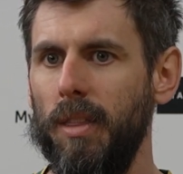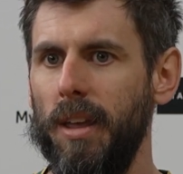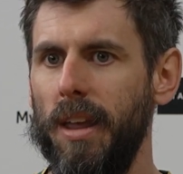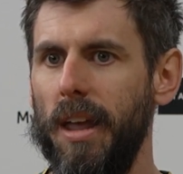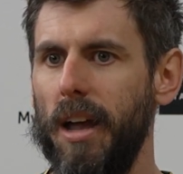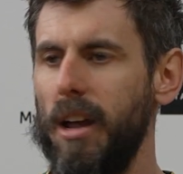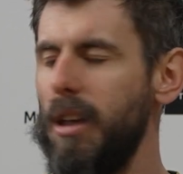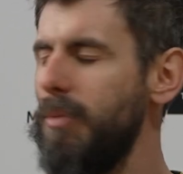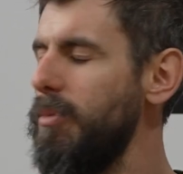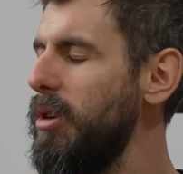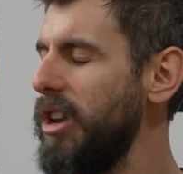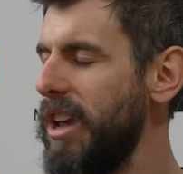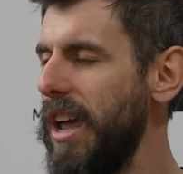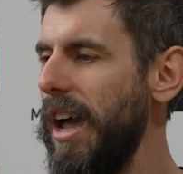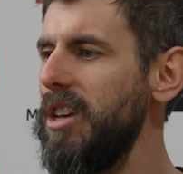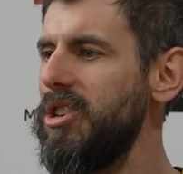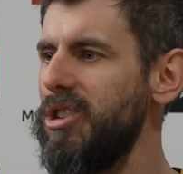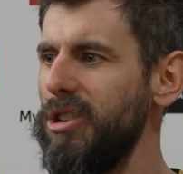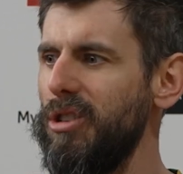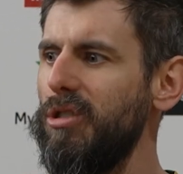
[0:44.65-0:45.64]
think our
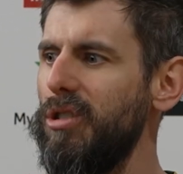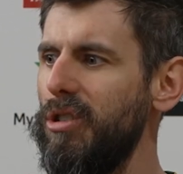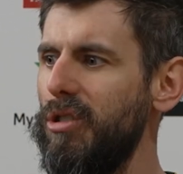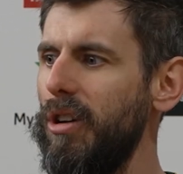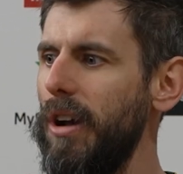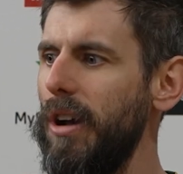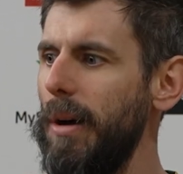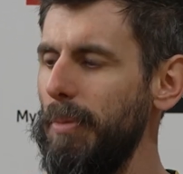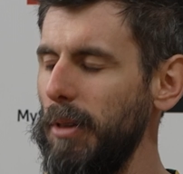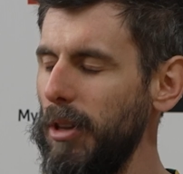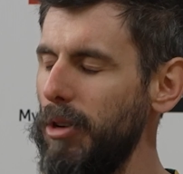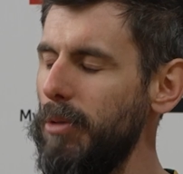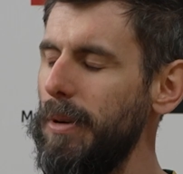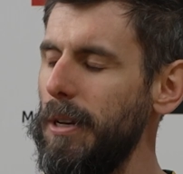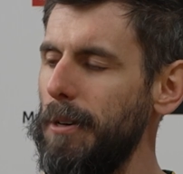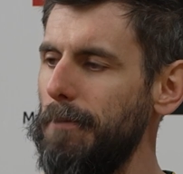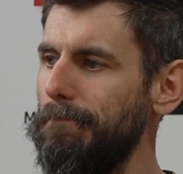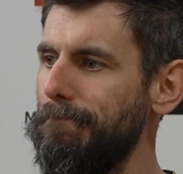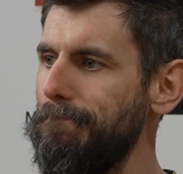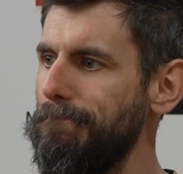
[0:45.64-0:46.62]
communication could have gone up a little
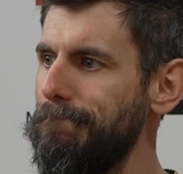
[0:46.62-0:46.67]
bit.